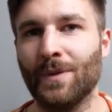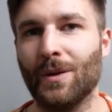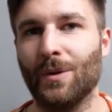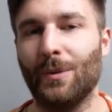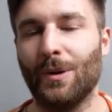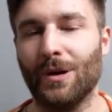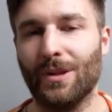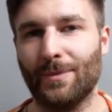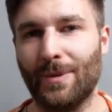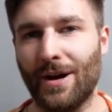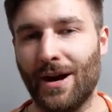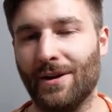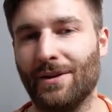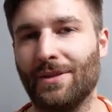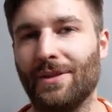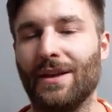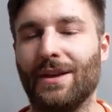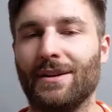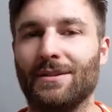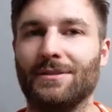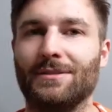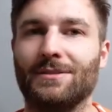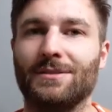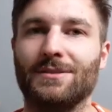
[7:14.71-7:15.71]
while the
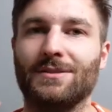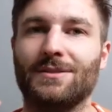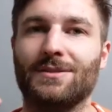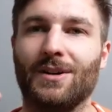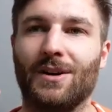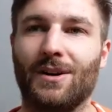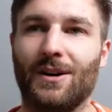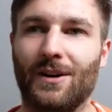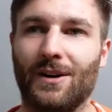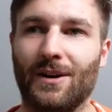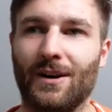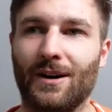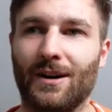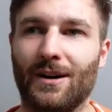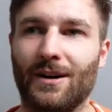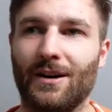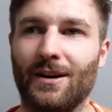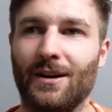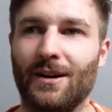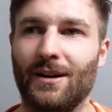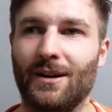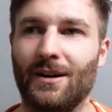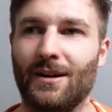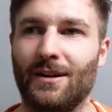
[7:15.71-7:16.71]
parentheticals
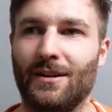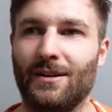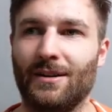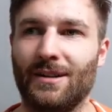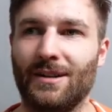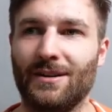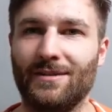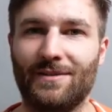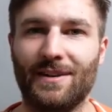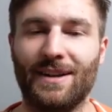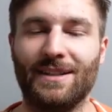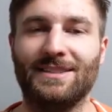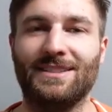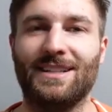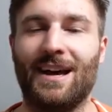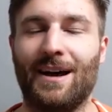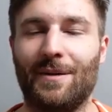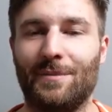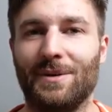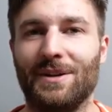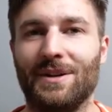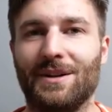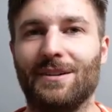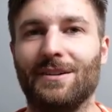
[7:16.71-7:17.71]
are the events
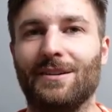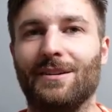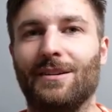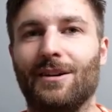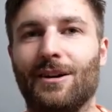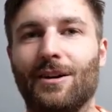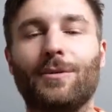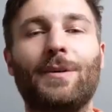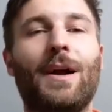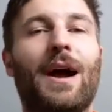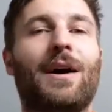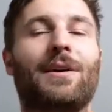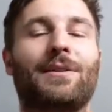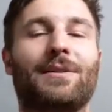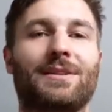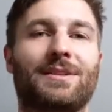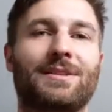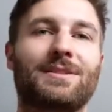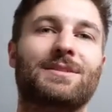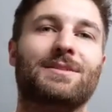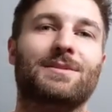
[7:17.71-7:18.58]
happening around the